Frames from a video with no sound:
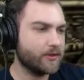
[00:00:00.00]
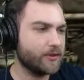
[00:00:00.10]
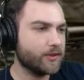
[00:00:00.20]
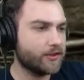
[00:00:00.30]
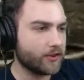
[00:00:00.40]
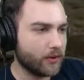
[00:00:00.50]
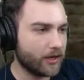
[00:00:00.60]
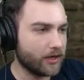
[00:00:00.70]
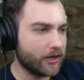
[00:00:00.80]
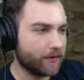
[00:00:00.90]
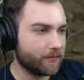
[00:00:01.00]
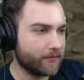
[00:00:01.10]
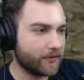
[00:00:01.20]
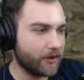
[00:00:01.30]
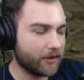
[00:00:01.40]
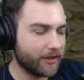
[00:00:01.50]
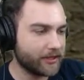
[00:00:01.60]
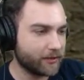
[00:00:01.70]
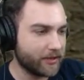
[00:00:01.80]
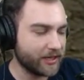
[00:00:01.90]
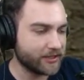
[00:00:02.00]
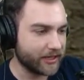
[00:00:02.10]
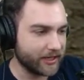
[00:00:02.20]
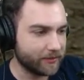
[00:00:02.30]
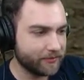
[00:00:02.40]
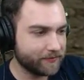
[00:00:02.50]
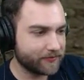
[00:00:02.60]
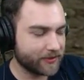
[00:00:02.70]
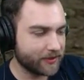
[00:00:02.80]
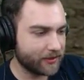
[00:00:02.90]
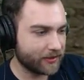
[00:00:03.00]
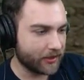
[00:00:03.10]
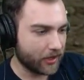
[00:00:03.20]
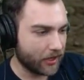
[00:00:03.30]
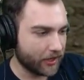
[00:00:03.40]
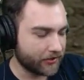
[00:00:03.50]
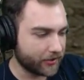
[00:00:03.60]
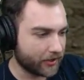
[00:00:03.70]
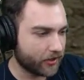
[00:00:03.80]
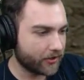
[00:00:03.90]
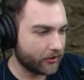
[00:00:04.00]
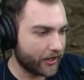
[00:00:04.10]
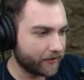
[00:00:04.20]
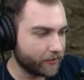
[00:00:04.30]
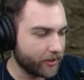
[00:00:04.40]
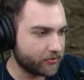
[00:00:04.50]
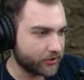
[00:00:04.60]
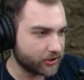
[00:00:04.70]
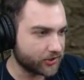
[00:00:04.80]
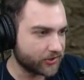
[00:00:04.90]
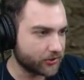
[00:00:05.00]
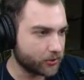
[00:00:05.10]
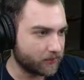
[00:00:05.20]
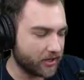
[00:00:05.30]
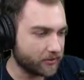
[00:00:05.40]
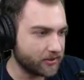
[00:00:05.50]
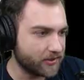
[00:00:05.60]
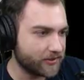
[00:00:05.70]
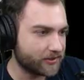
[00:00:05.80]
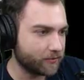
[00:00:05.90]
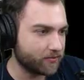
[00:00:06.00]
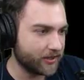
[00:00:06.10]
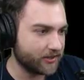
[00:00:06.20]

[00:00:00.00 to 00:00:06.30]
So, unlike the main game, there are a lot of manipulations you can do with enemies based